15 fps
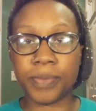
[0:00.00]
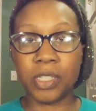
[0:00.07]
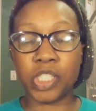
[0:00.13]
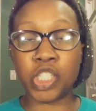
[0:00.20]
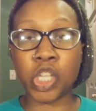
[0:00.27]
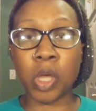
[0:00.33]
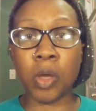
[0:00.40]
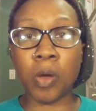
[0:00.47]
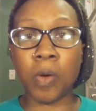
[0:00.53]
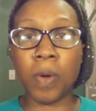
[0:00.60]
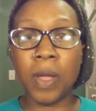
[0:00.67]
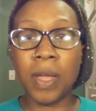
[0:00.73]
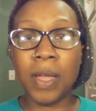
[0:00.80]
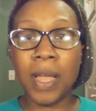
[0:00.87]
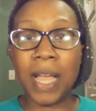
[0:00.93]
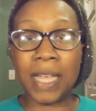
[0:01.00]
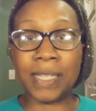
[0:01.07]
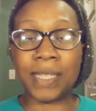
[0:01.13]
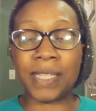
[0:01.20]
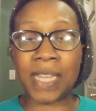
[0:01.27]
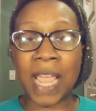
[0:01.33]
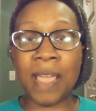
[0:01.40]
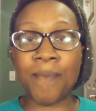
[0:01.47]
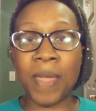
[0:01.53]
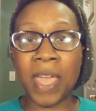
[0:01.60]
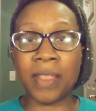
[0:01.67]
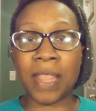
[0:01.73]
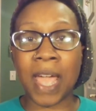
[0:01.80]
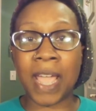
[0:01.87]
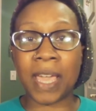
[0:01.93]
So a
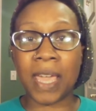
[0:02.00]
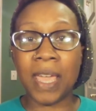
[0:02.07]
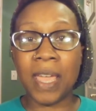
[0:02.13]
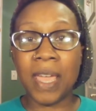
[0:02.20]
statement like,